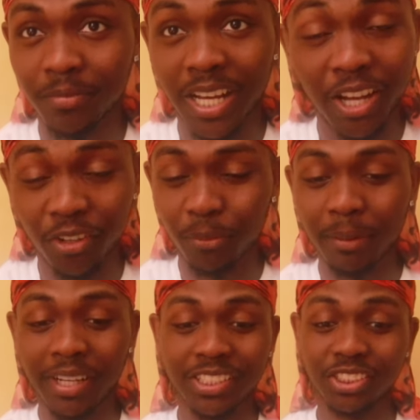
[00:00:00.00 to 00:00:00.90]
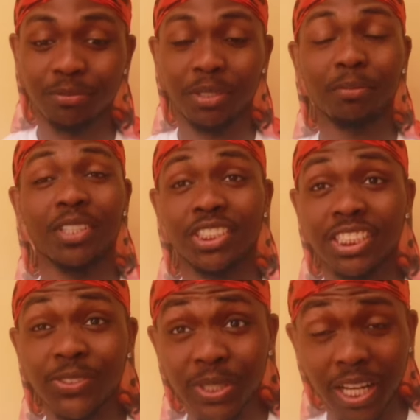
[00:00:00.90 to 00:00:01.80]
I don't know, maybe that's just me, but she
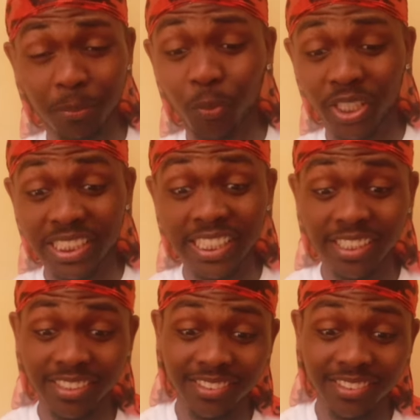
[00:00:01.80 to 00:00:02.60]
do got a point there.